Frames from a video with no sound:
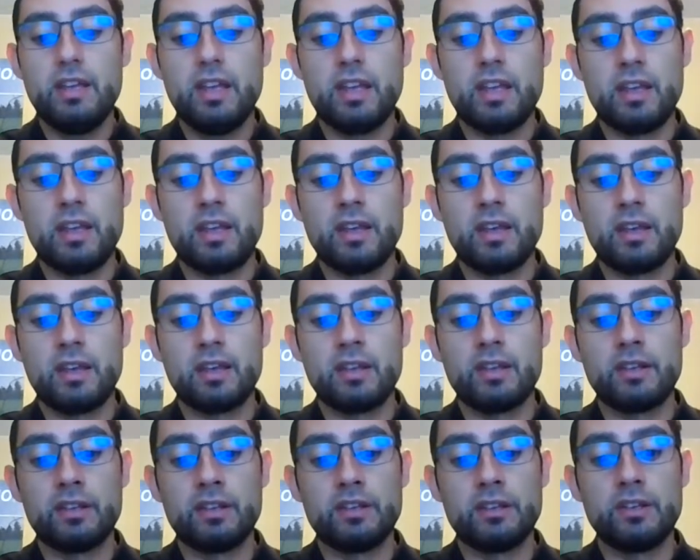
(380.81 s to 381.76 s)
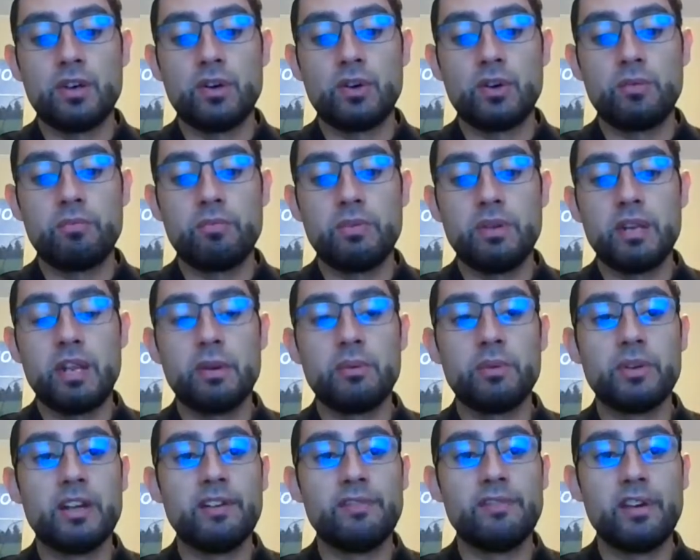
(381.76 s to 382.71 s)
and, you know, being
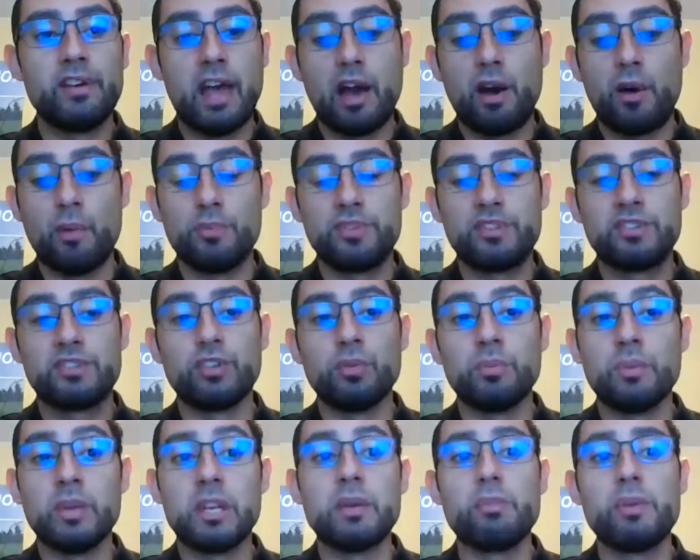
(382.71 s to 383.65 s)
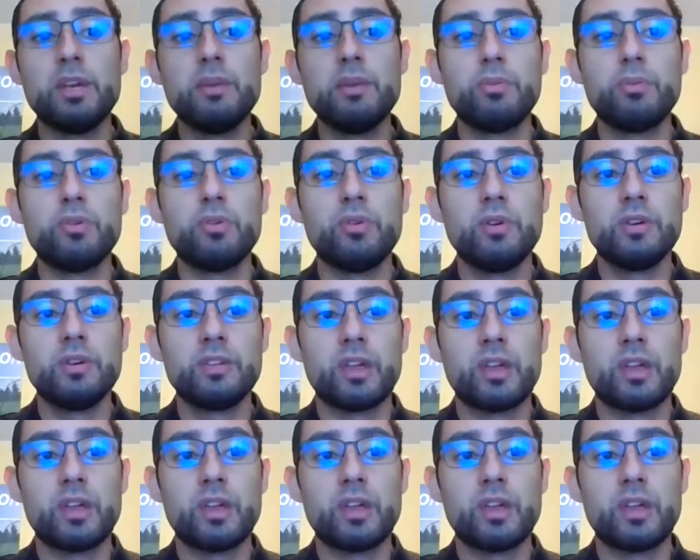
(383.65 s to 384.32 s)
able to help so many people,